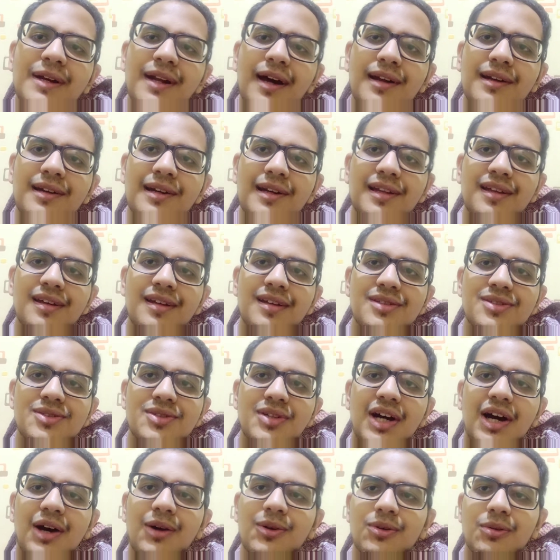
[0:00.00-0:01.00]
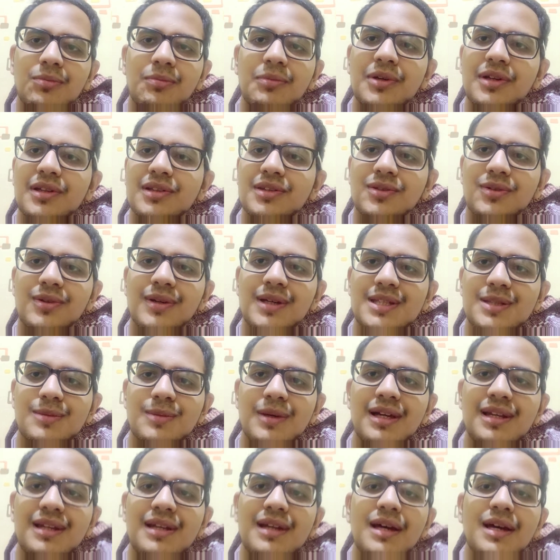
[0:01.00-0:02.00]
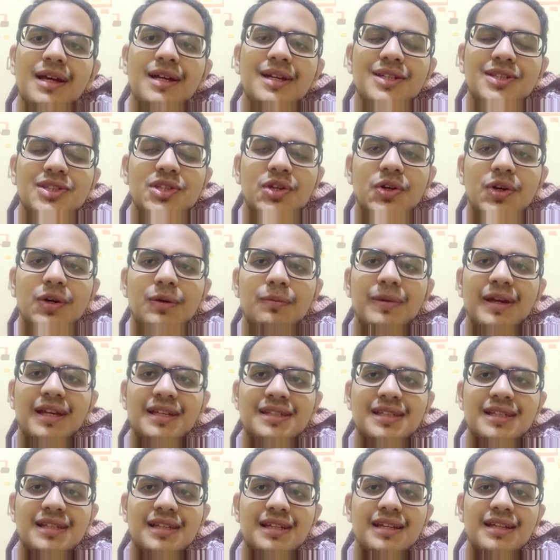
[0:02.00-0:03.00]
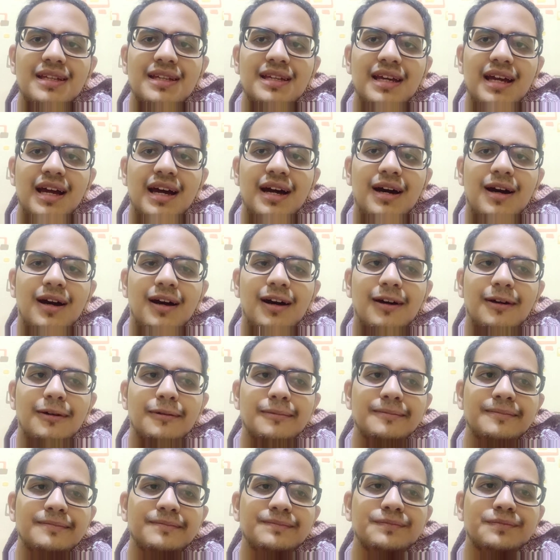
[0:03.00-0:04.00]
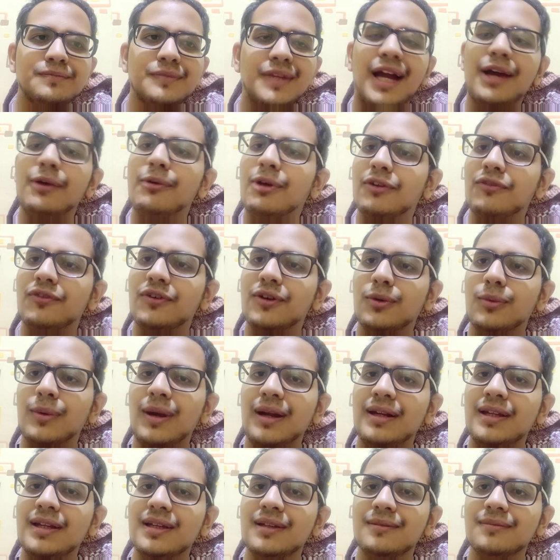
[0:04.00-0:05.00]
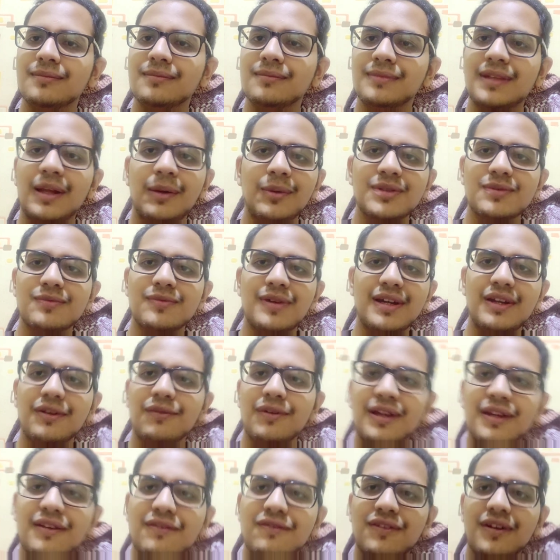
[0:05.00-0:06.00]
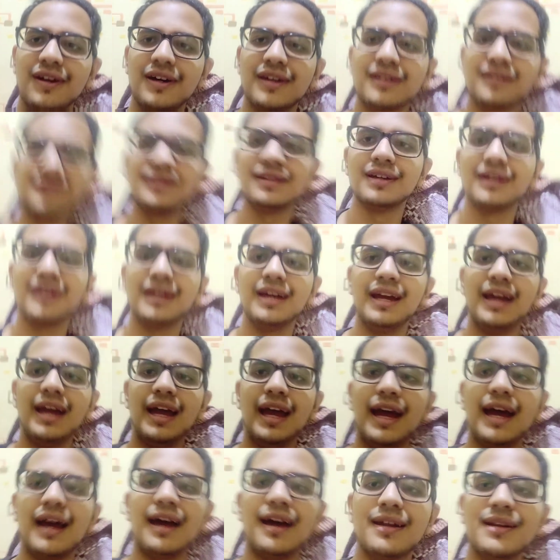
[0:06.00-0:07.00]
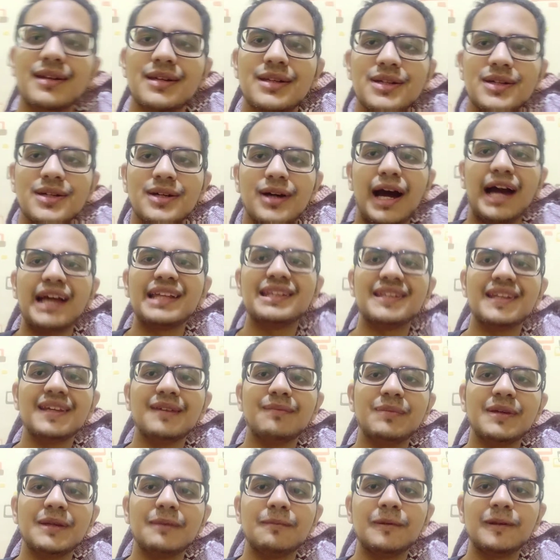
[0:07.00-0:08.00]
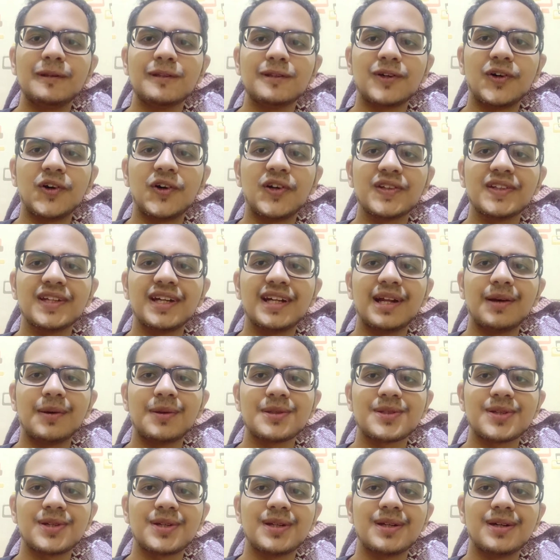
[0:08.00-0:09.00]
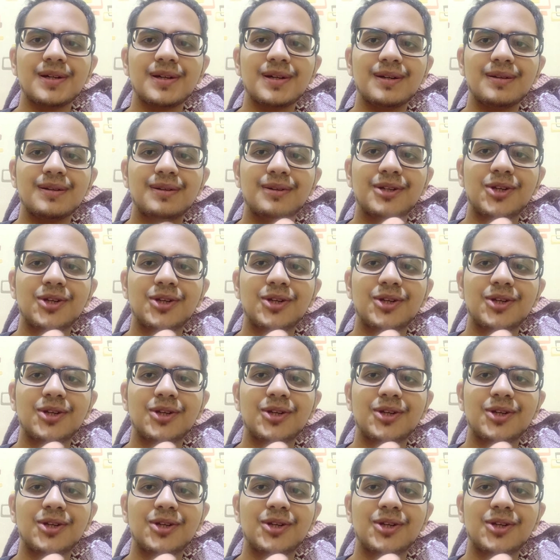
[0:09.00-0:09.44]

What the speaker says: unclear as to how to put it through as well. So basically, I went for a wedding that was very, very fun. And I think people thought that I was gonna